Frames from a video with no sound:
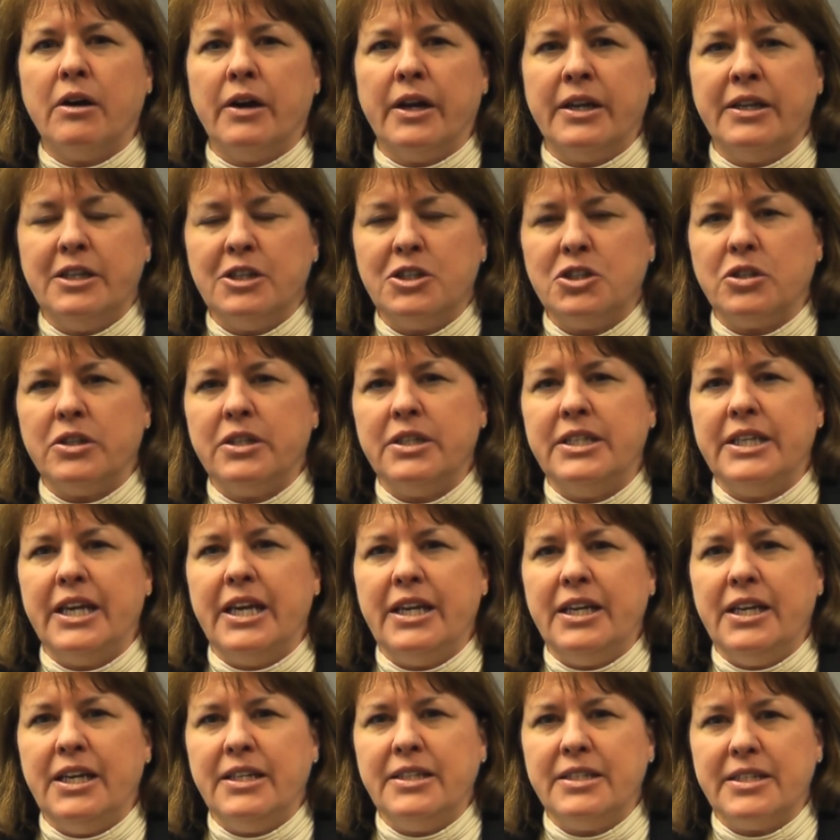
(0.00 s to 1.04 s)
initially
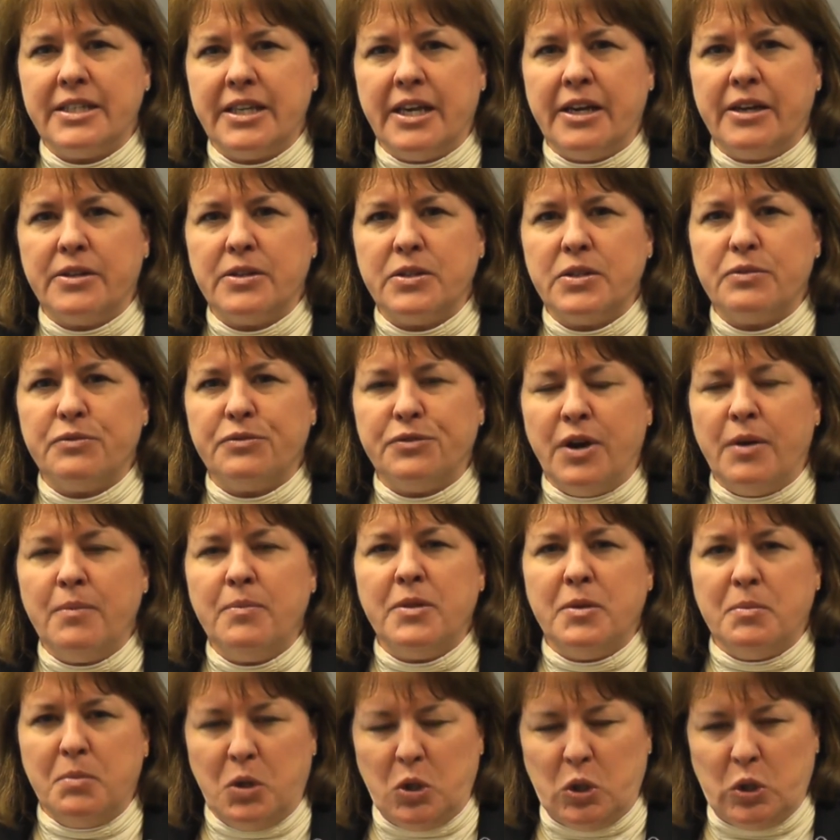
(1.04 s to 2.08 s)
taking cells from
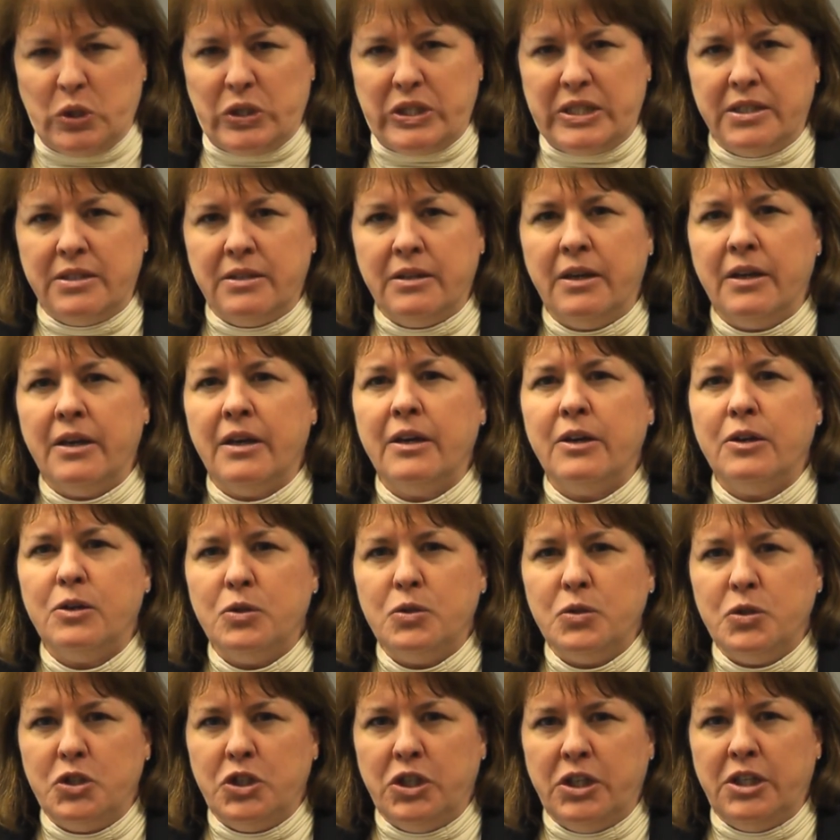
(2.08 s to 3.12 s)
the person
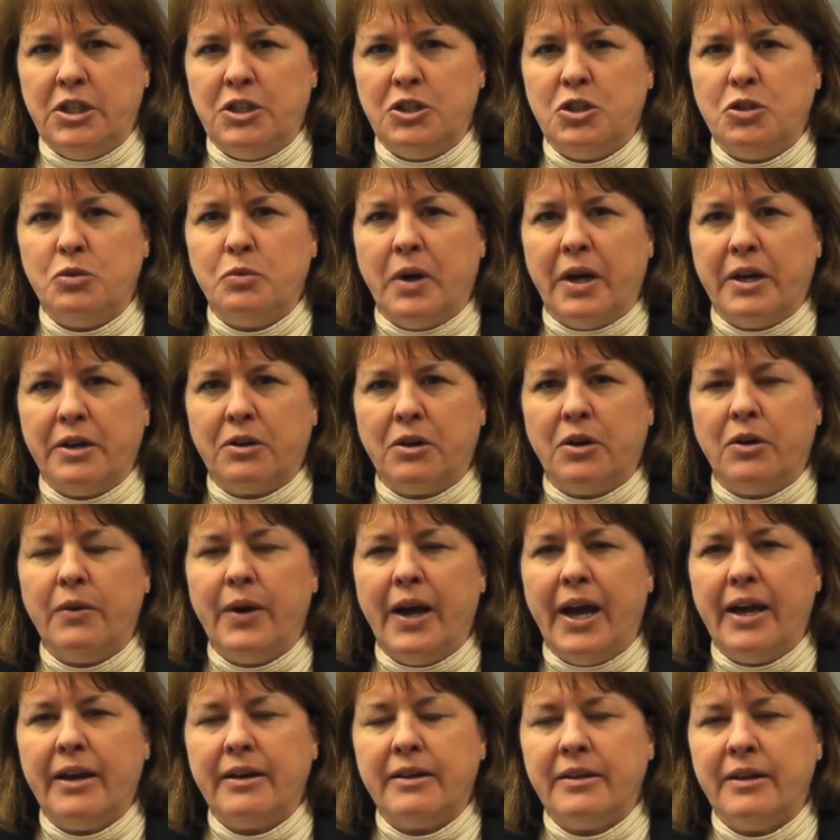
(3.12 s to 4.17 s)
whose genes you want to
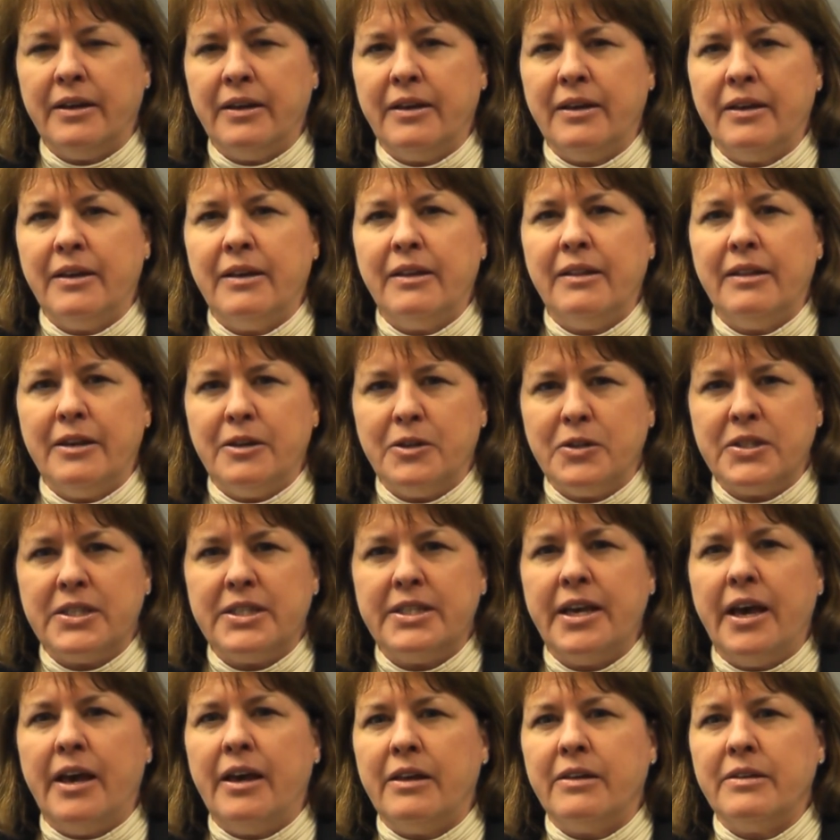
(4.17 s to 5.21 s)
correct. Their
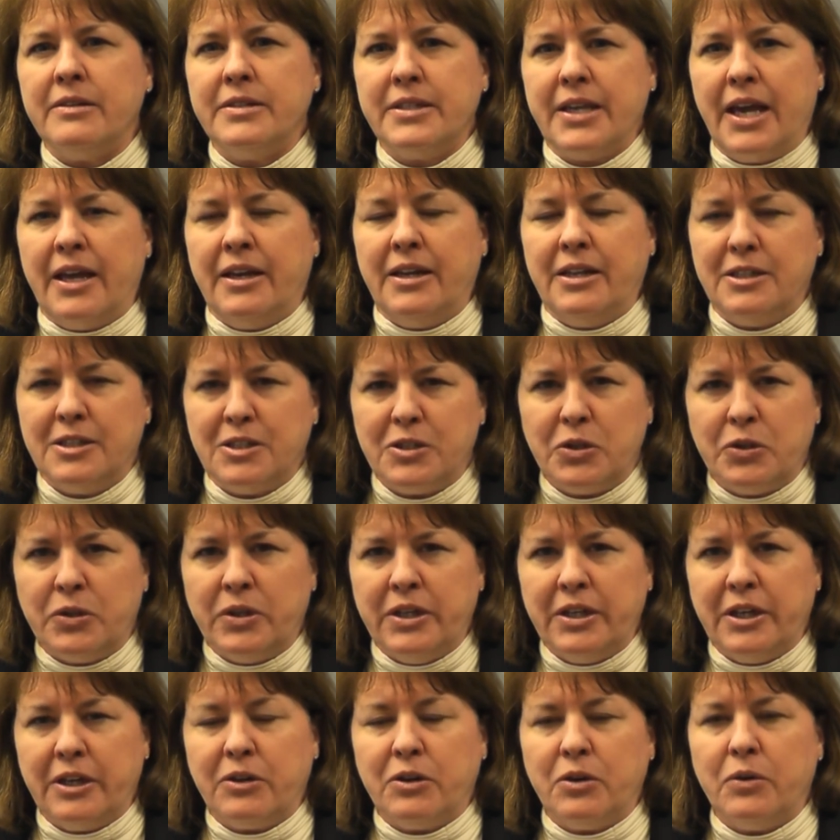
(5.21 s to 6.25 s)
cells, and
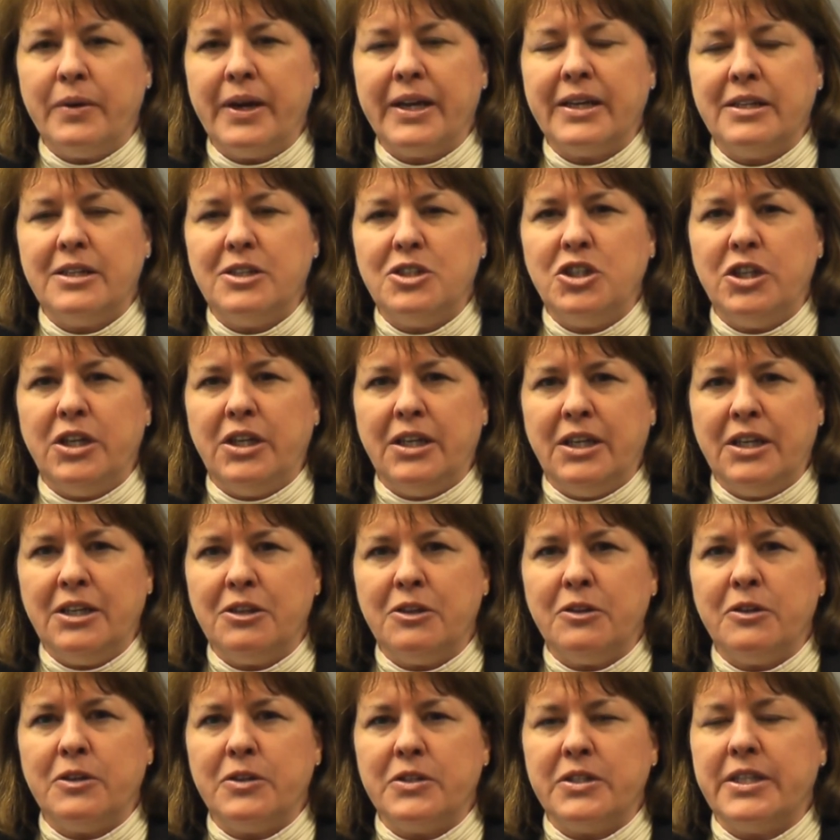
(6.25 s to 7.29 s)
inserting a corrected gene
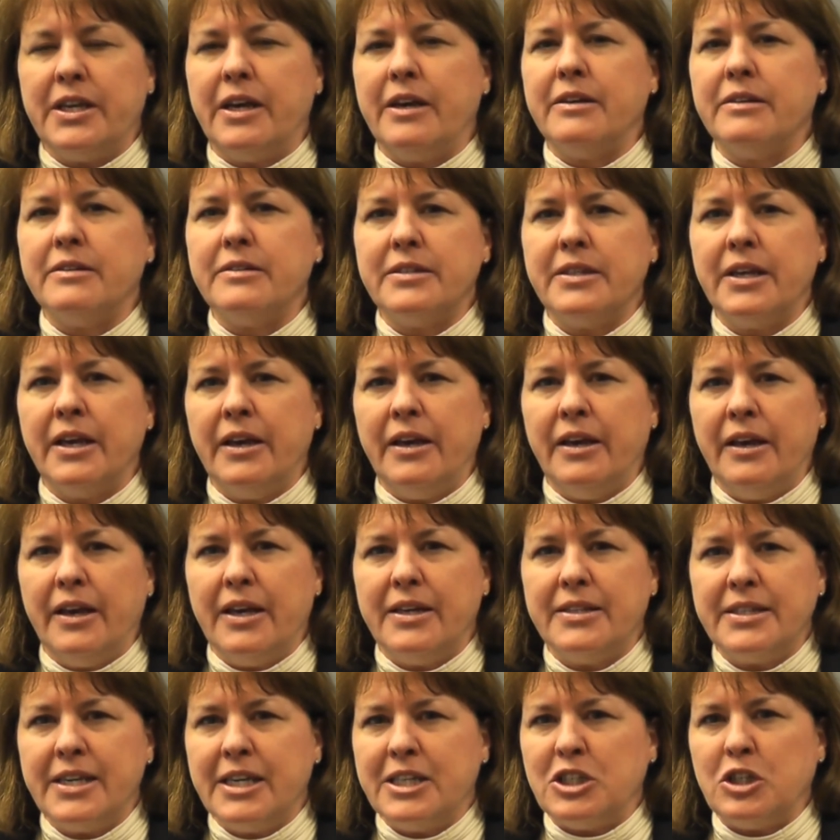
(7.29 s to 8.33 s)
into their cells
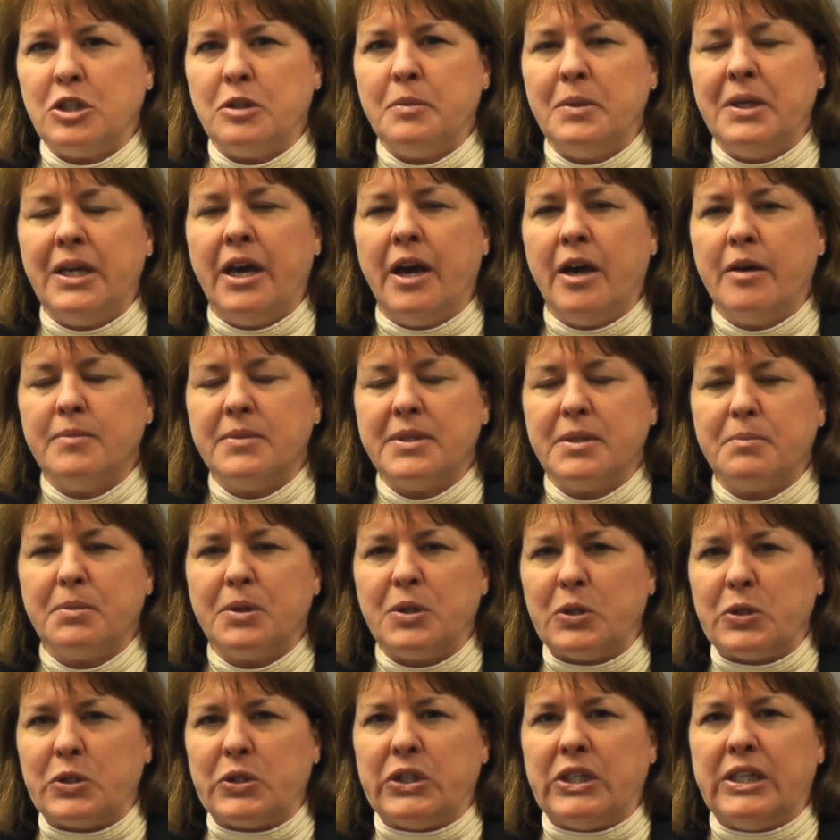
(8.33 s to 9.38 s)
essentially becomes a
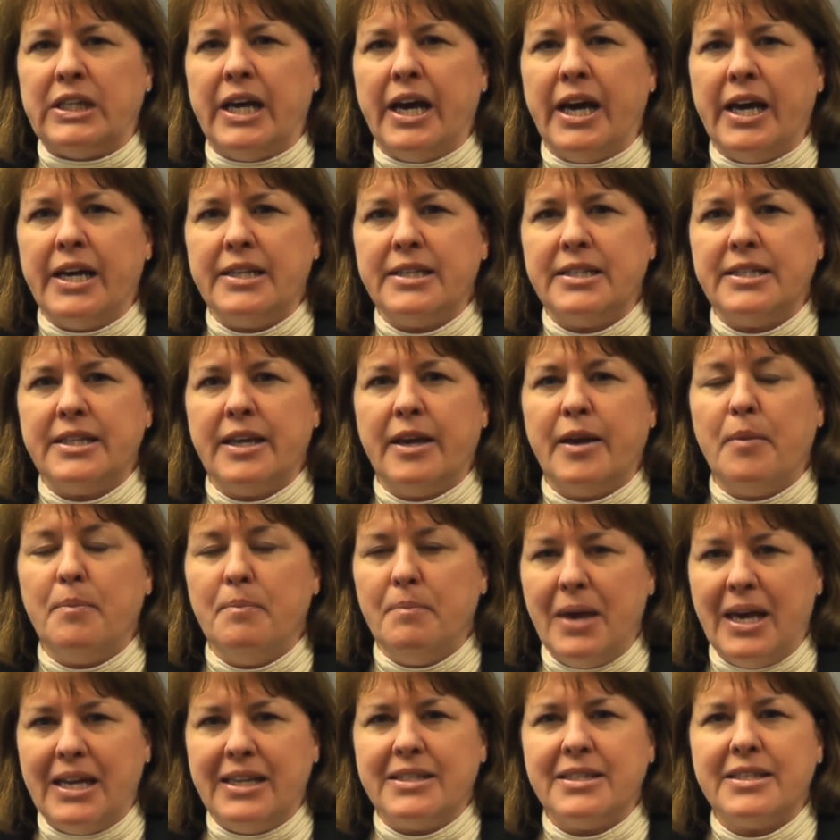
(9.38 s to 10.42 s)
personalized
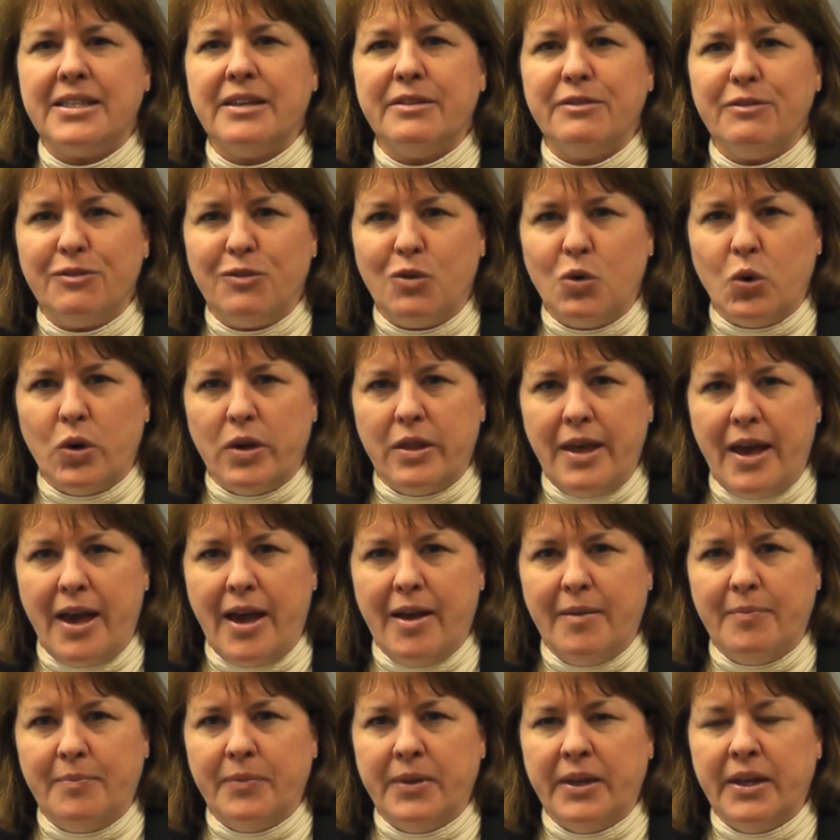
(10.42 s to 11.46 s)
medicine for
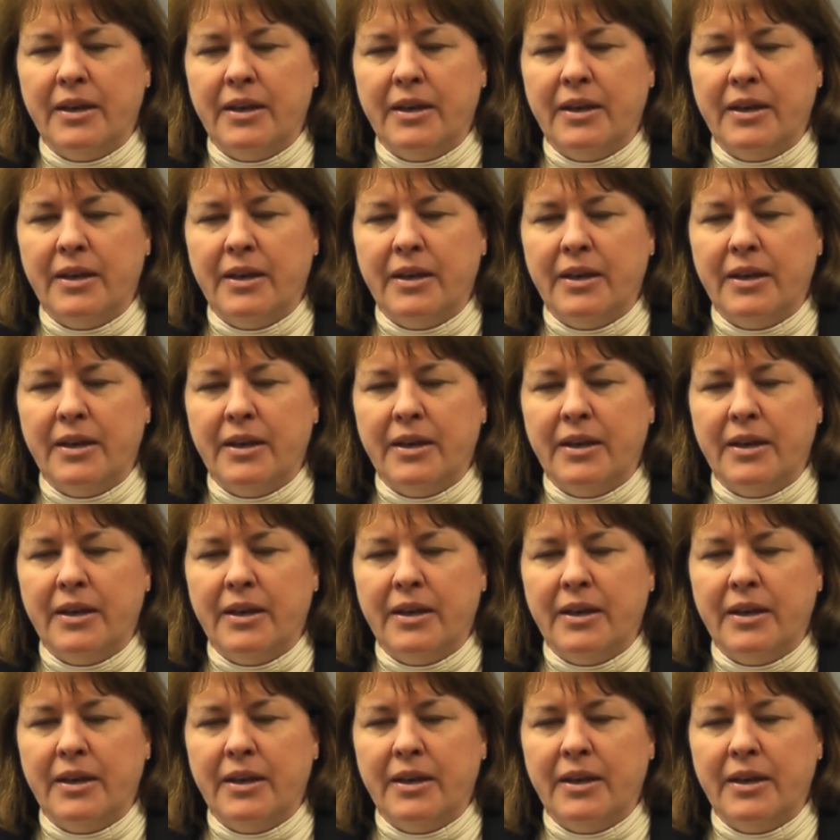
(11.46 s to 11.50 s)
them.